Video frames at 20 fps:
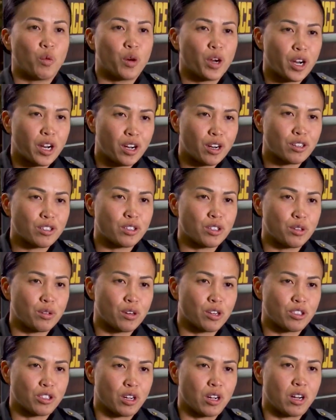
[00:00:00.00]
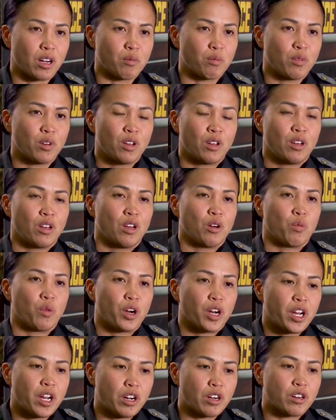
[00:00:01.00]
We're here to do our job we're
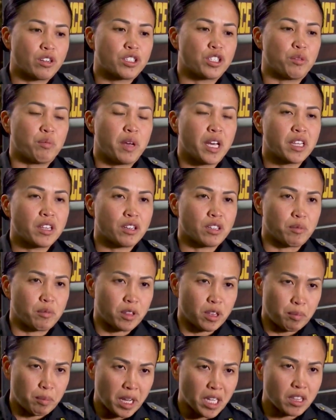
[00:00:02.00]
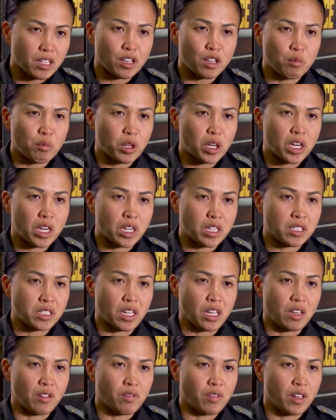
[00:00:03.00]
here to make the make the community
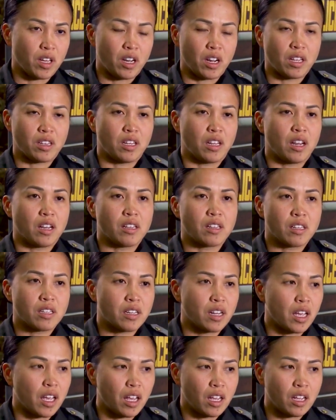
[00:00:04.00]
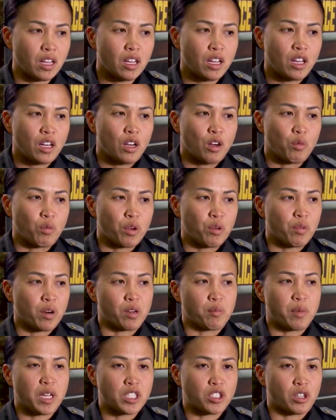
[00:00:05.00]
safe. And at the end of the day, we want
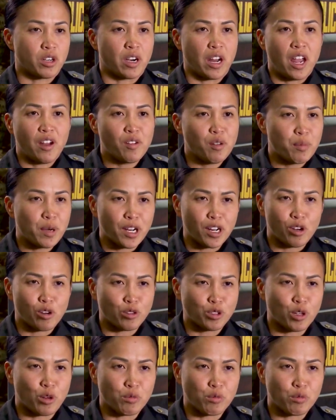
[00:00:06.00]
to make sure everybody goes